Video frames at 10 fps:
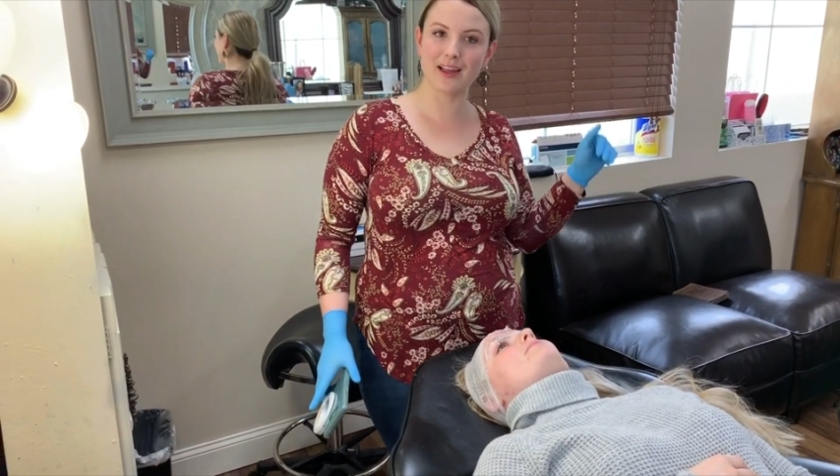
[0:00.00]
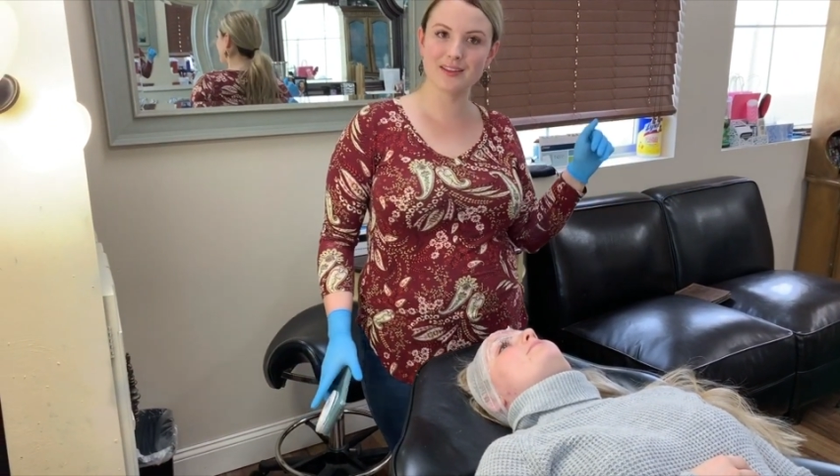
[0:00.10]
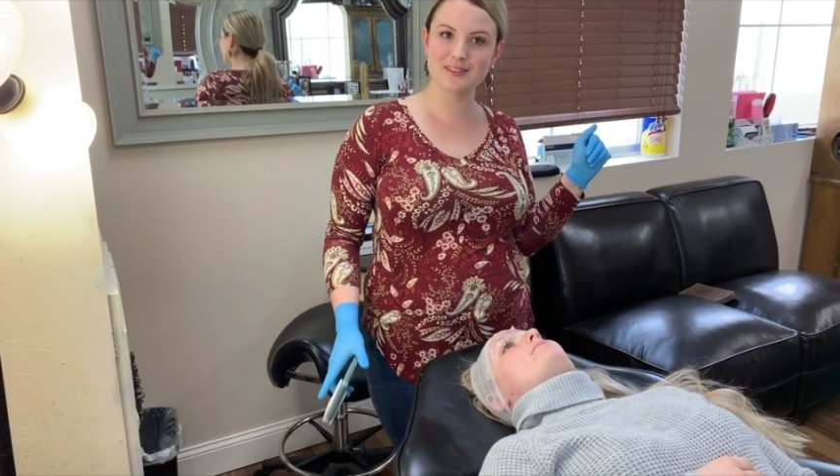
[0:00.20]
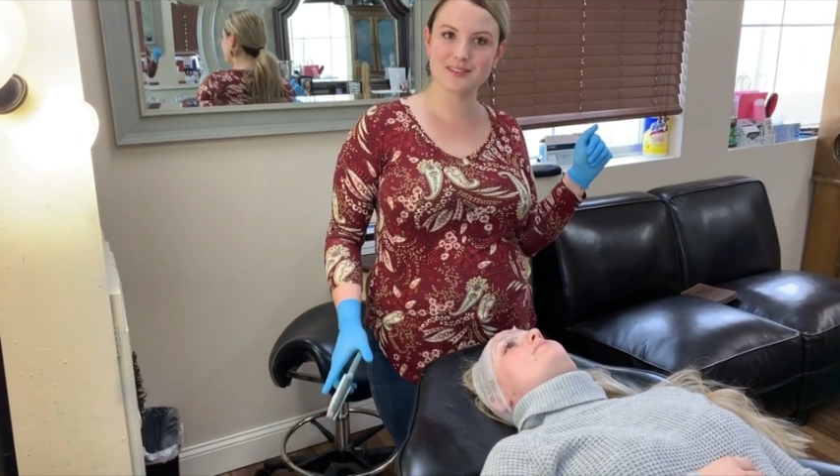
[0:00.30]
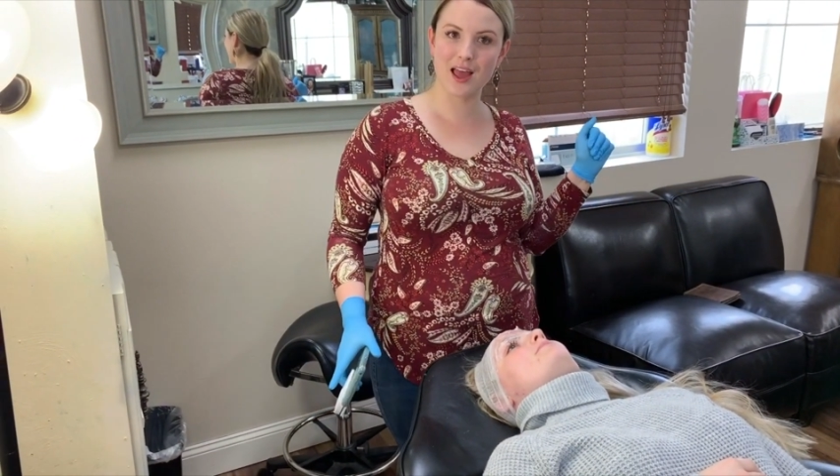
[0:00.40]

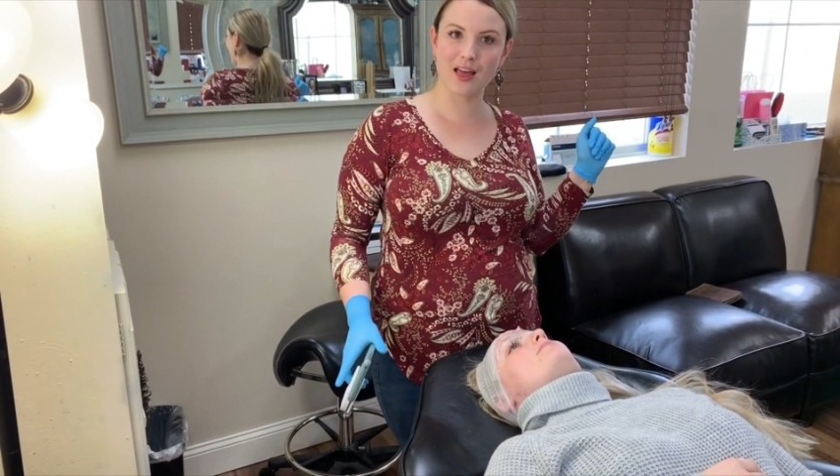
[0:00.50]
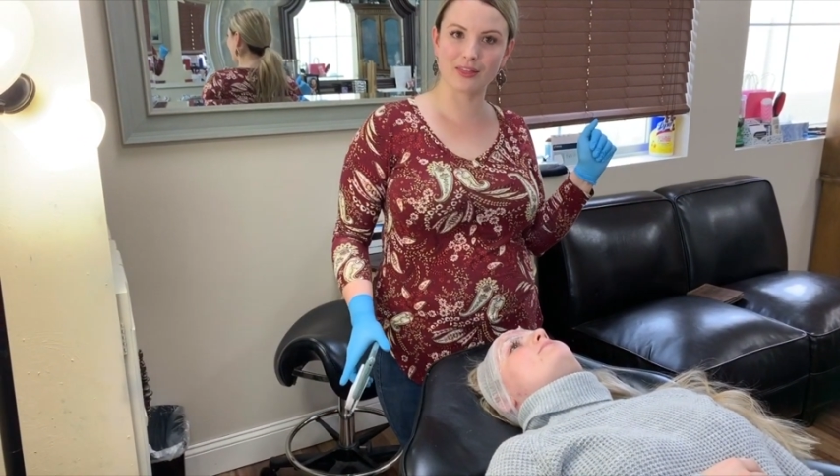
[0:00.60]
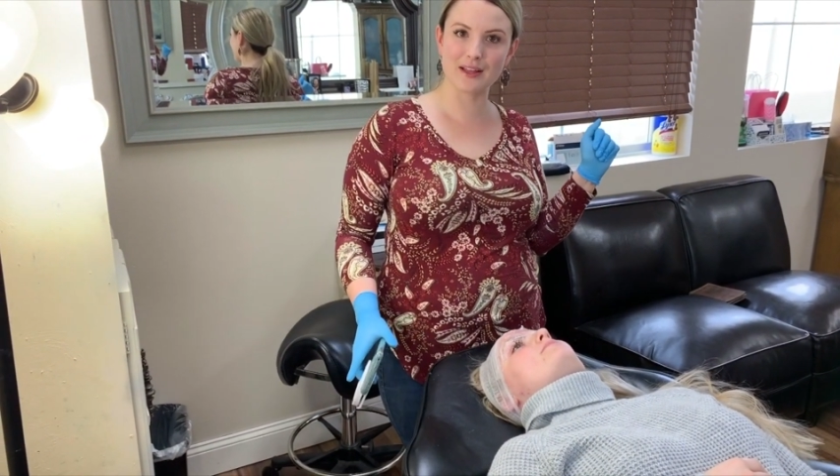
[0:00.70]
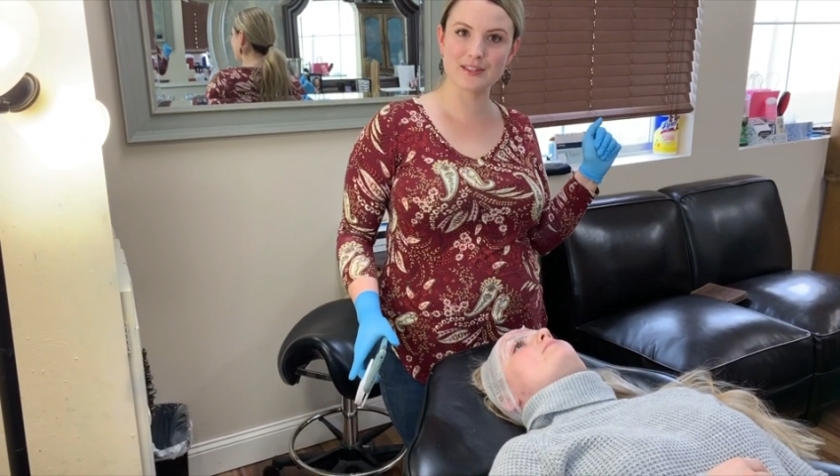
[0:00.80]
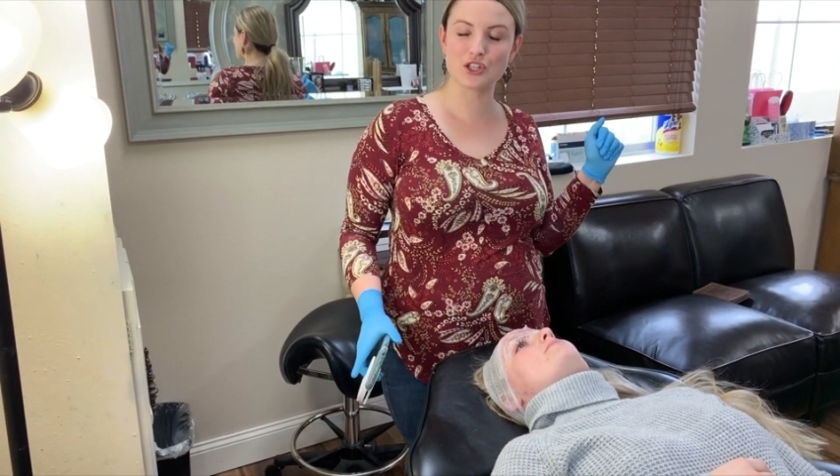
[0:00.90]

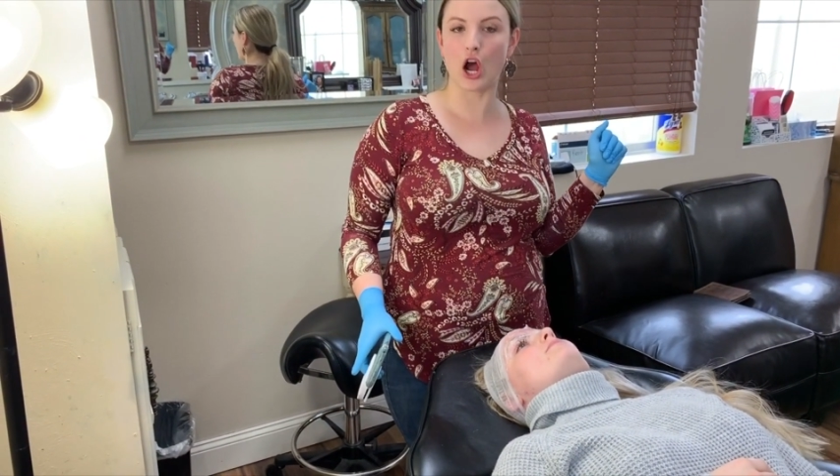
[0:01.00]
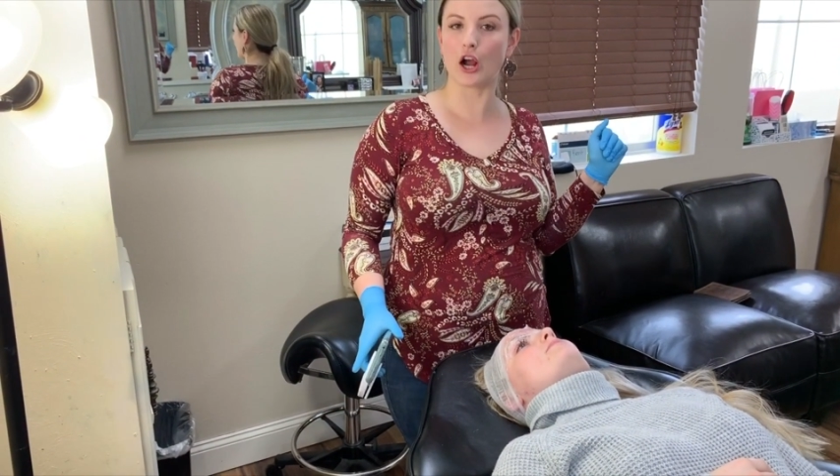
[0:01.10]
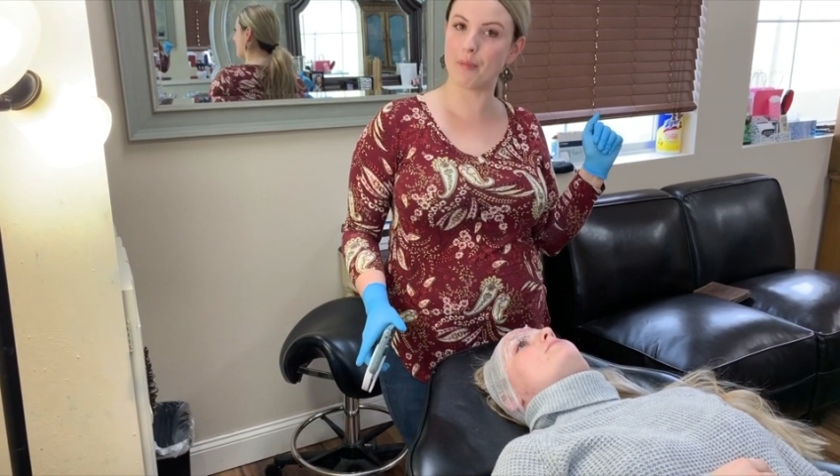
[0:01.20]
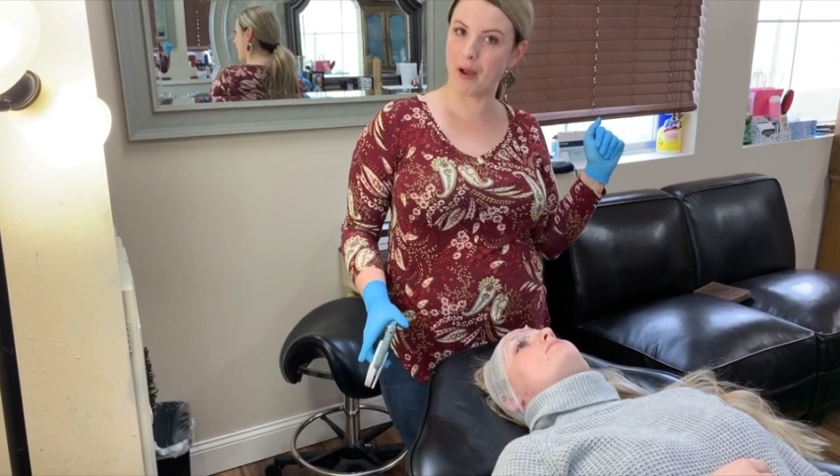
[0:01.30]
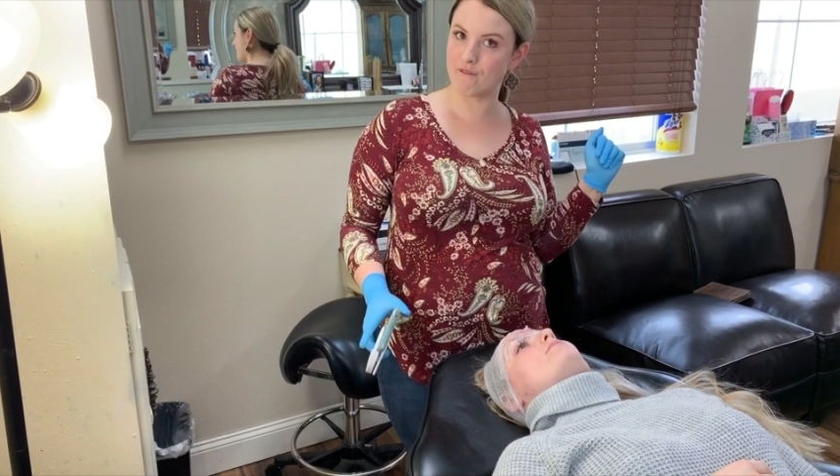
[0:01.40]
let's
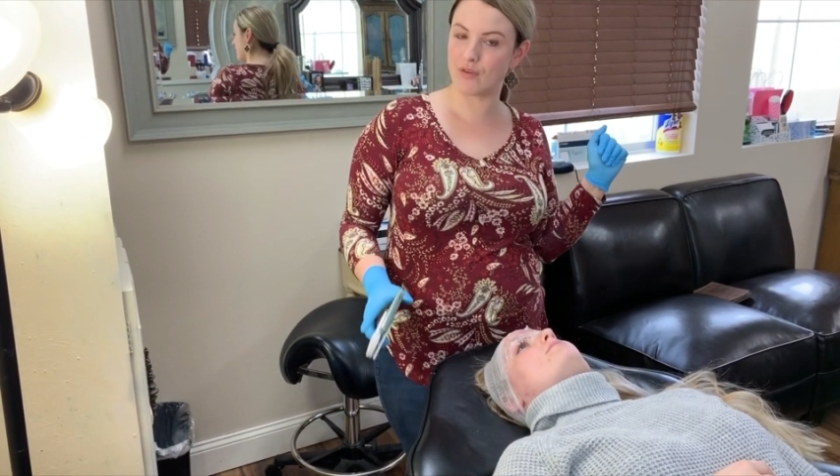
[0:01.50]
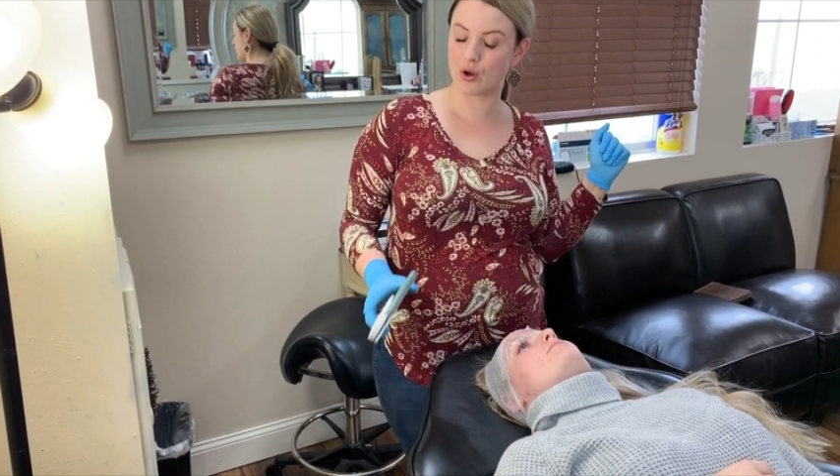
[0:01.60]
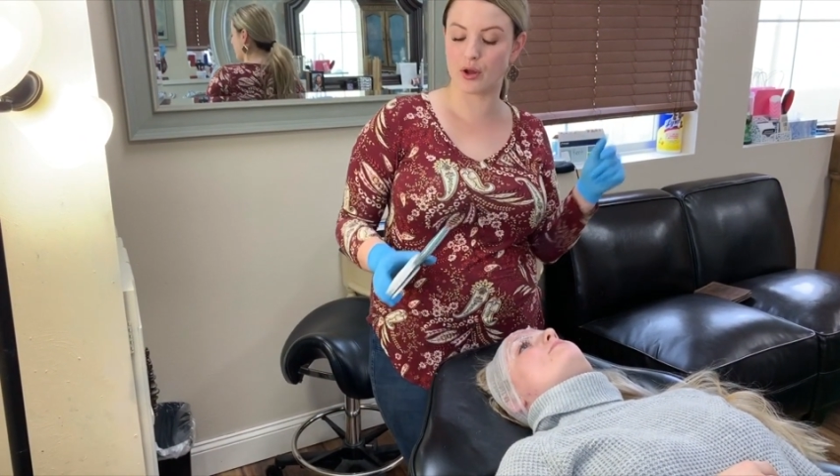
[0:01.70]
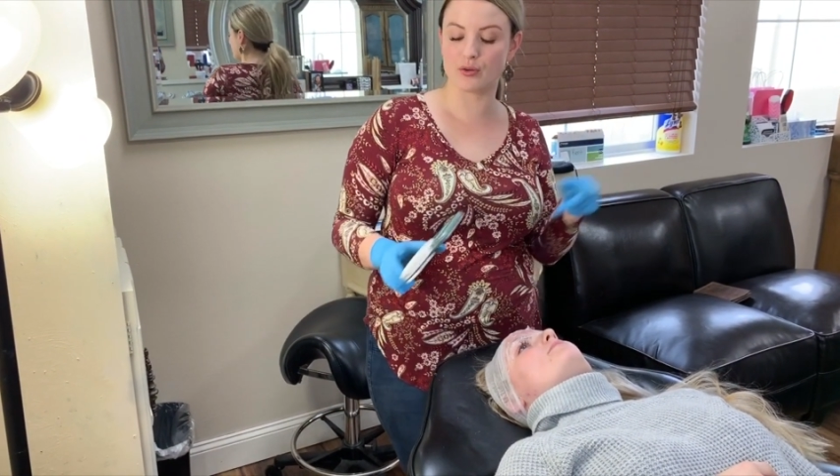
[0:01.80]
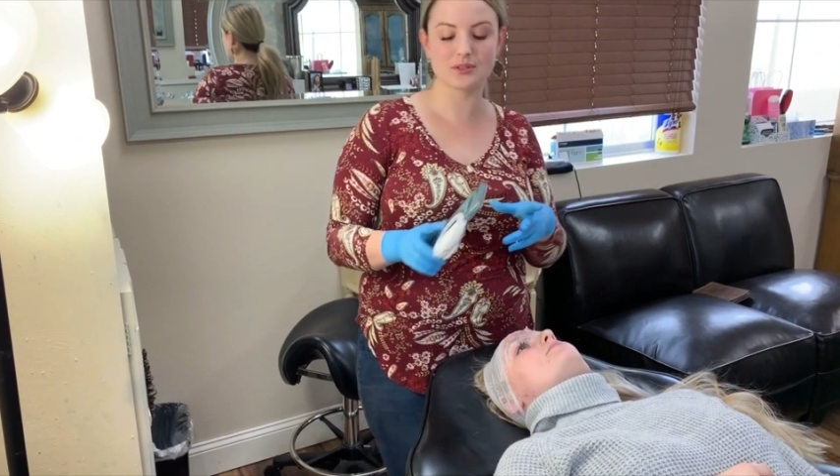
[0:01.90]
talk about
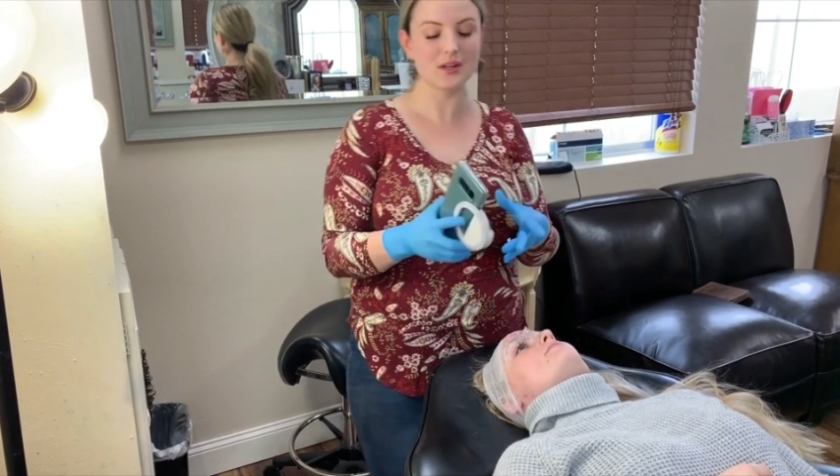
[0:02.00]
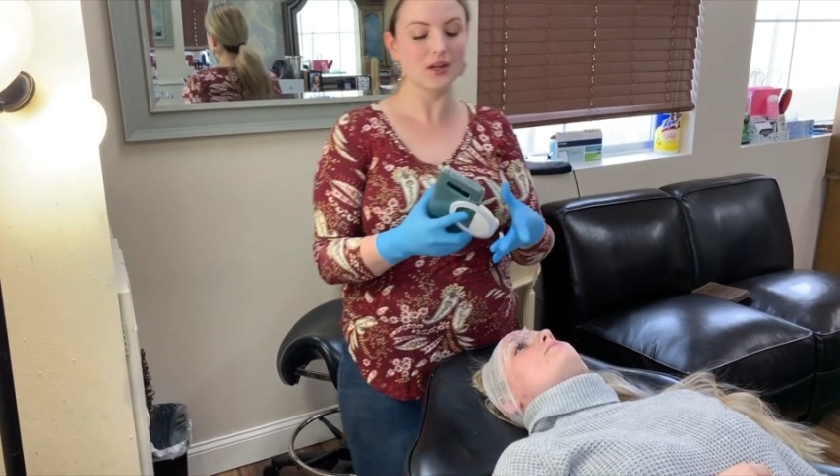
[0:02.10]
photos.